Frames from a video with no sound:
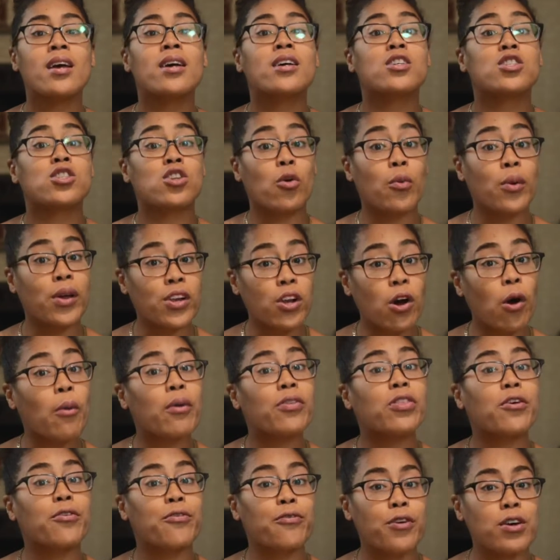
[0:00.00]
So we know with
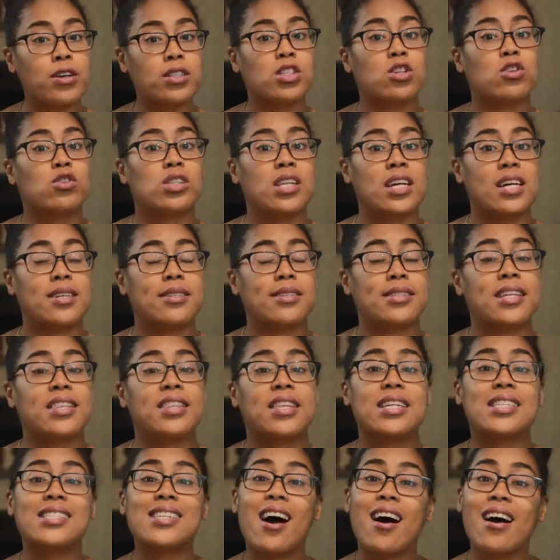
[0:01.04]
the frontal lisp, the
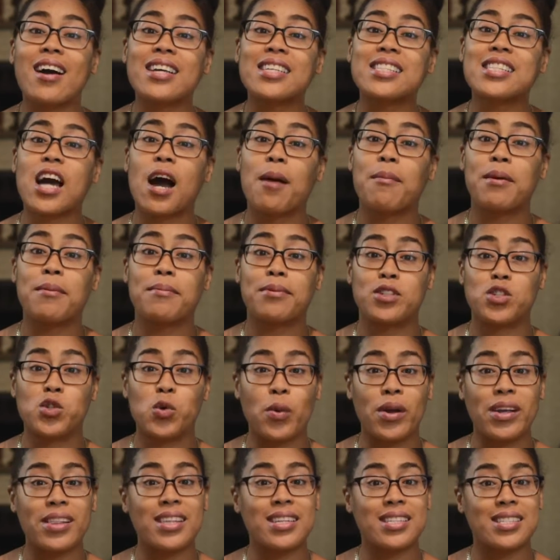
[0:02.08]
tongue is coming
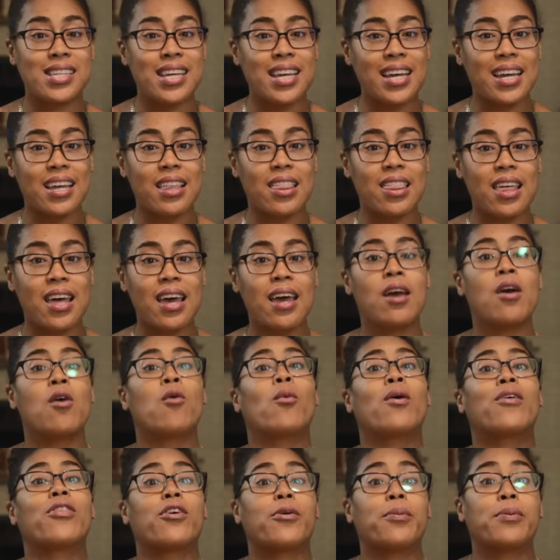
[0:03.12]
between the teeth
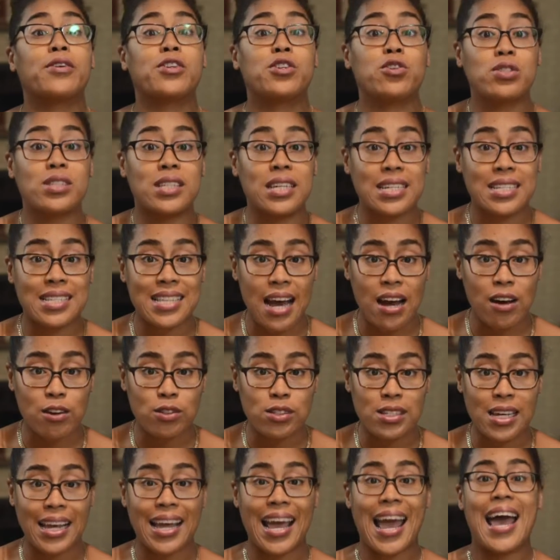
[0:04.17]
when they're producing sounds
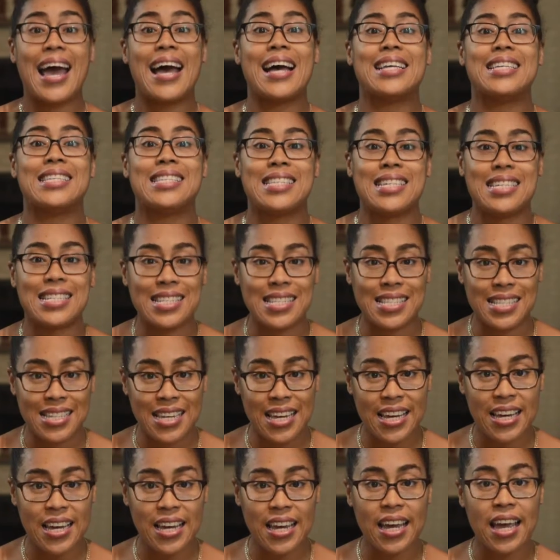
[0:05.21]
like S and
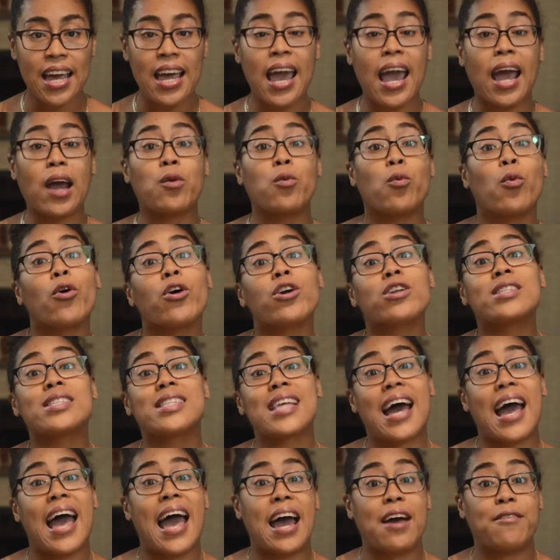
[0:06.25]
Z and words
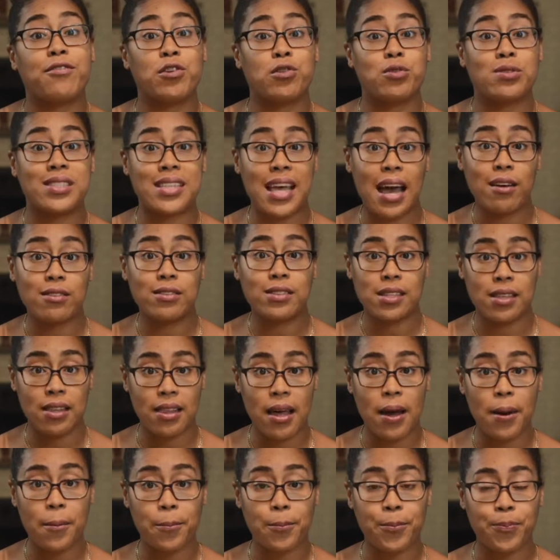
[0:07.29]
that have those sounds in them.